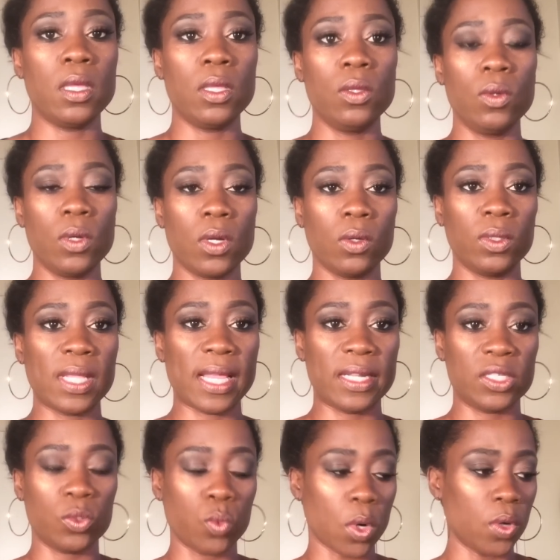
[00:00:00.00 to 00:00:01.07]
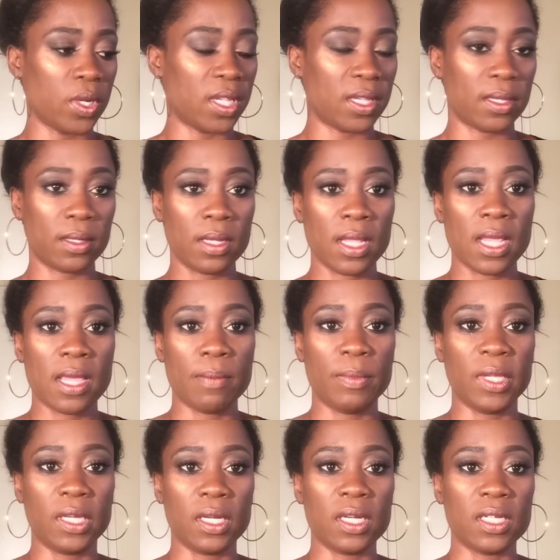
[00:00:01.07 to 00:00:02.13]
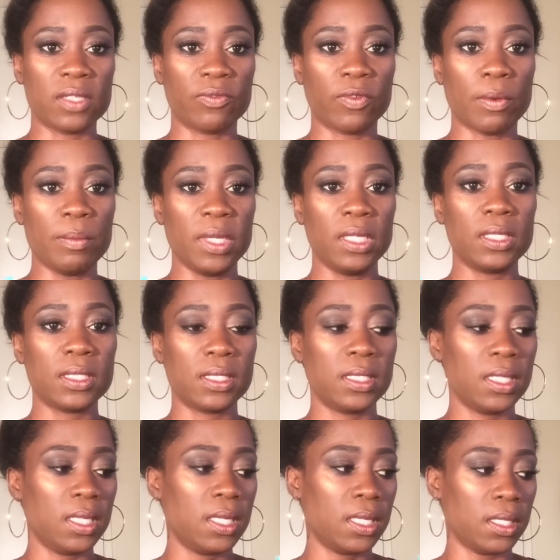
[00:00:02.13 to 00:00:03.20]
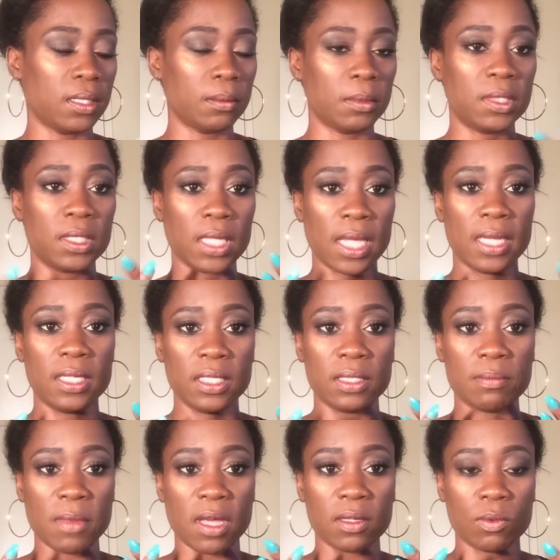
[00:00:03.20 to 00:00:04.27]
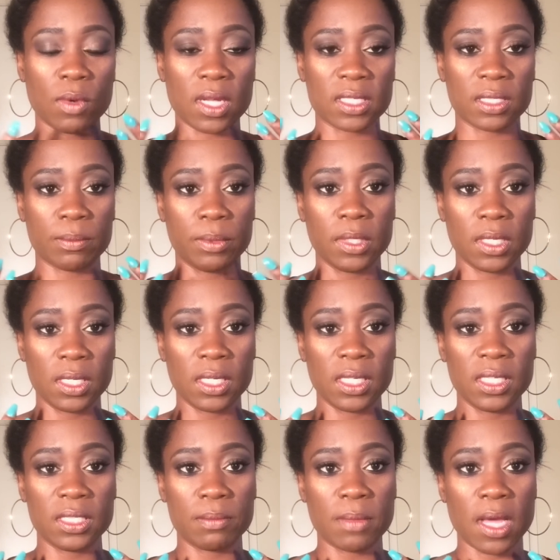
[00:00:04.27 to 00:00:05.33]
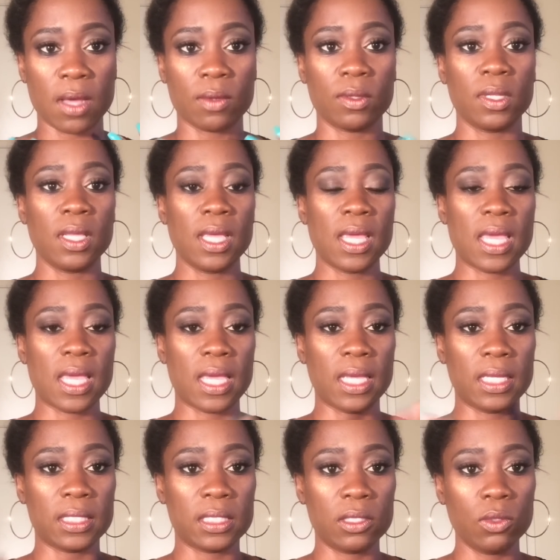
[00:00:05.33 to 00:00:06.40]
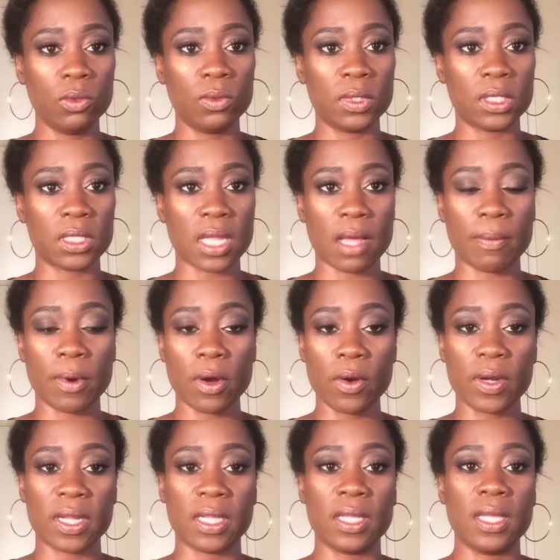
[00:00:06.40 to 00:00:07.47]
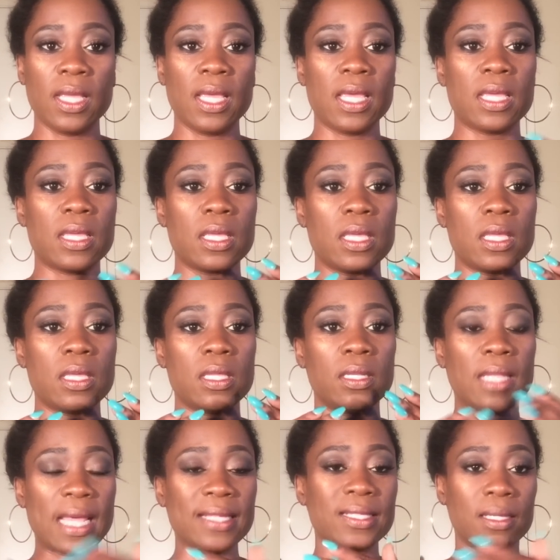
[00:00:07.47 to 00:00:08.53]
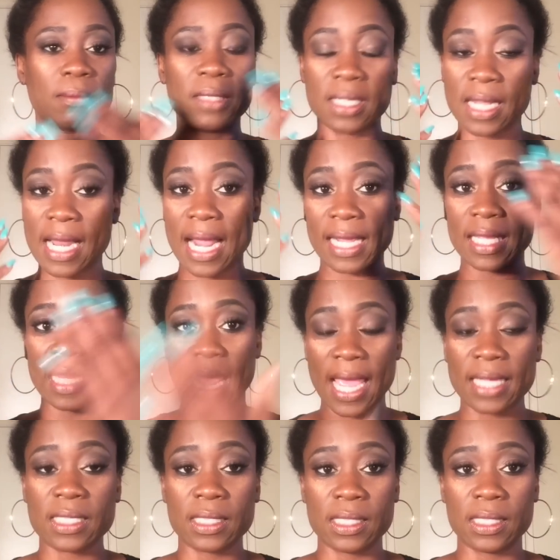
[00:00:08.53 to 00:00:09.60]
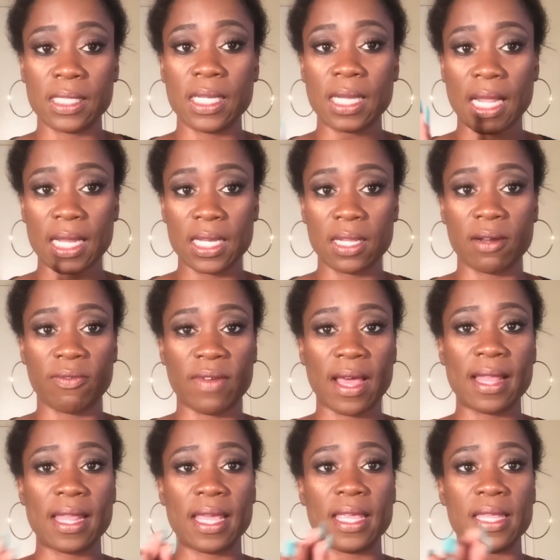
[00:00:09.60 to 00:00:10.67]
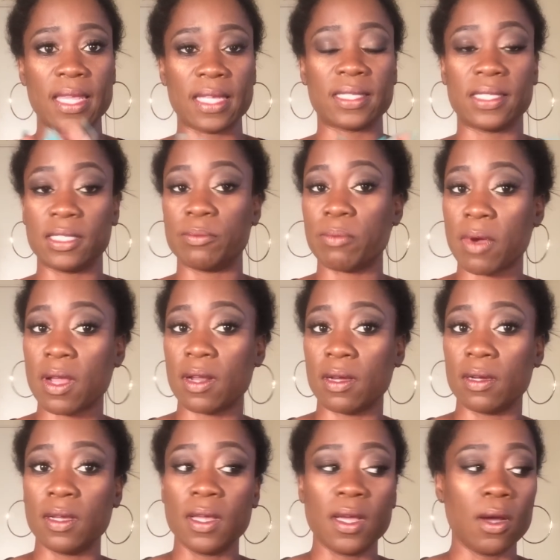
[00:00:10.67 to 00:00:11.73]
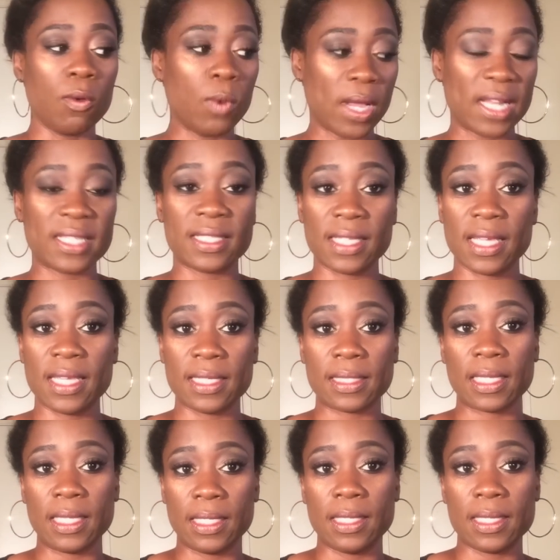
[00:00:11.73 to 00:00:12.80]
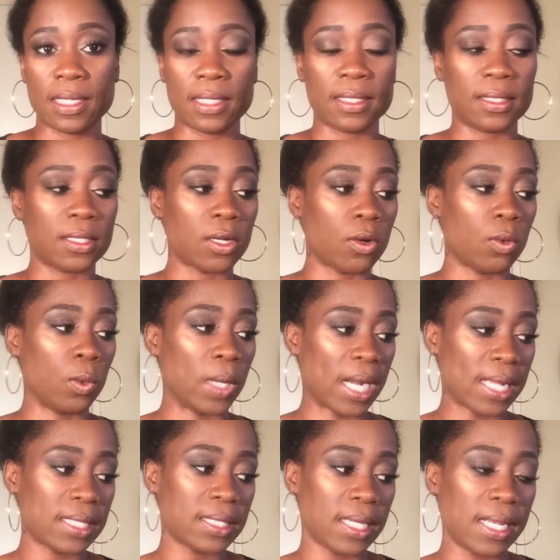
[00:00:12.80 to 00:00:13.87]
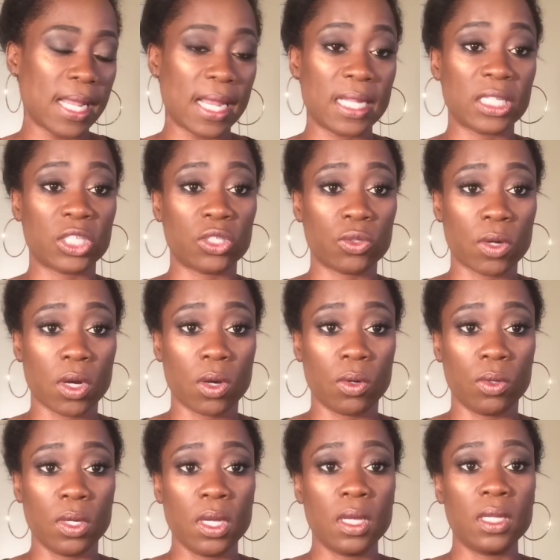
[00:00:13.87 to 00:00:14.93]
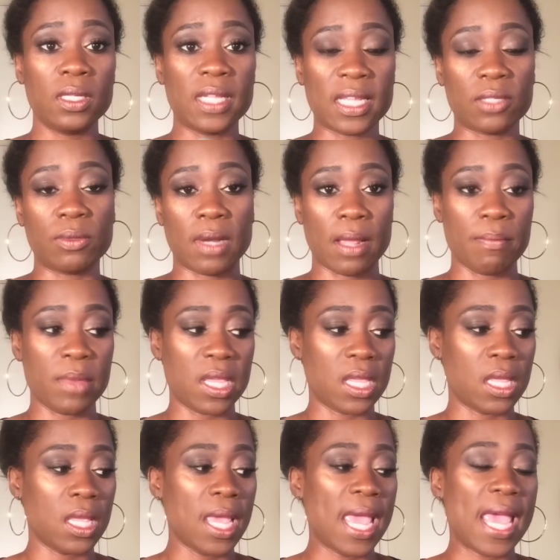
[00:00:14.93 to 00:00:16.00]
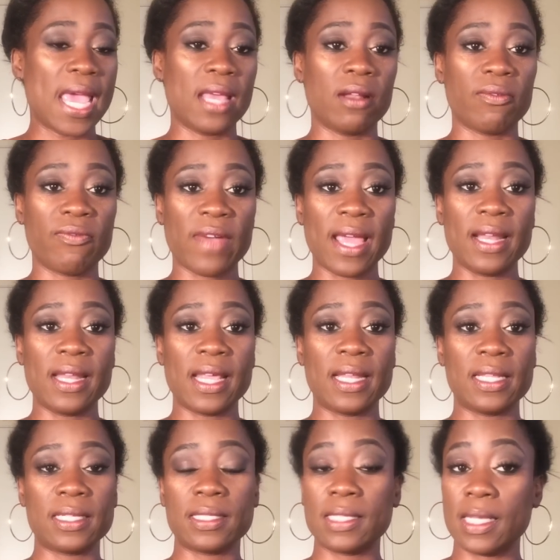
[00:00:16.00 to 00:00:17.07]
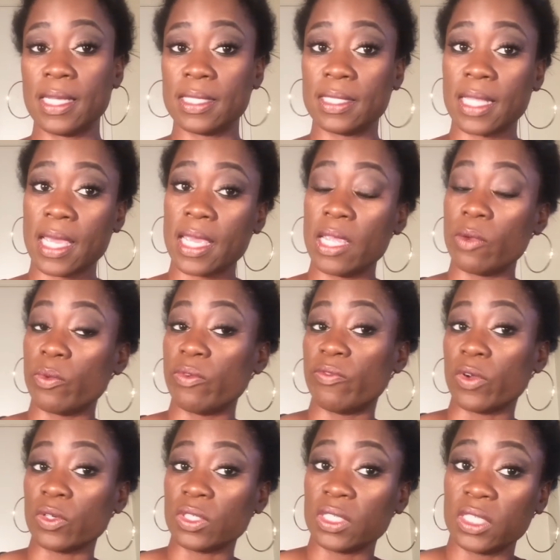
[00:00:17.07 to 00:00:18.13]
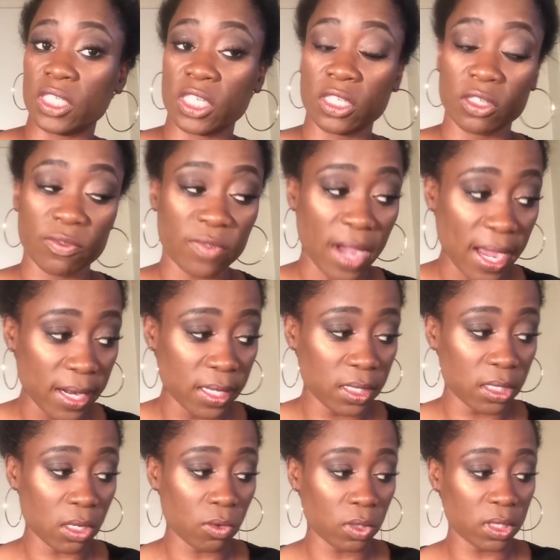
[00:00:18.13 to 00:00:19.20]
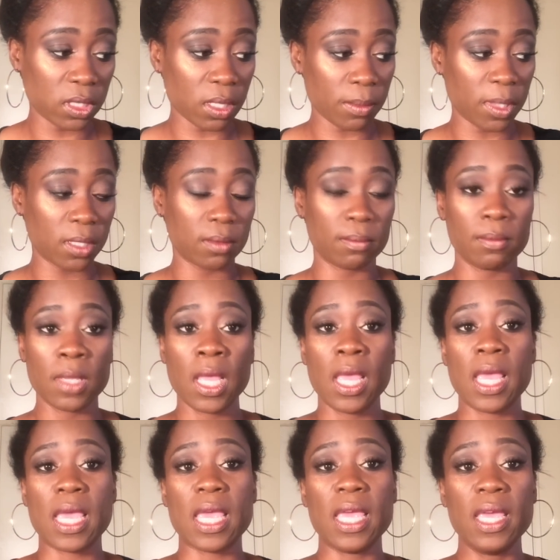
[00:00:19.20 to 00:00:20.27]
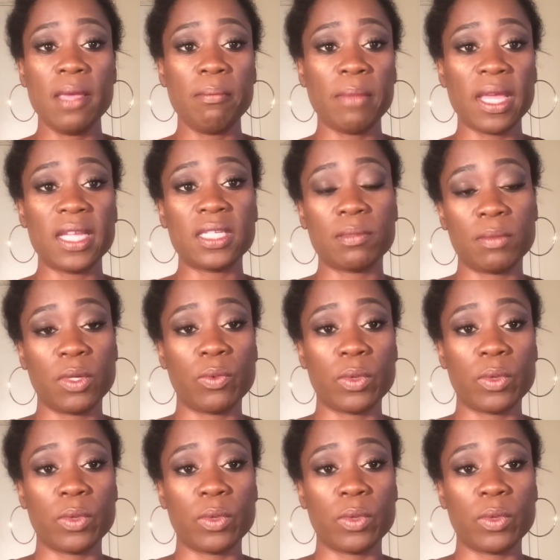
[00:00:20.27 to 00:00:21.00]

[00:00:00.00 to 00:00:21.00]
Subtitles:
that it's working. Because for me to see him take this mouthwash and put it in his mouth and his tooth to stop hurting, that's something that I can actually see and identify that, yes, this product, what it says, it does. So when I say that it's strong, that's what I mean. And the fact that it says that it reverses gingivitis on some of them, it makes me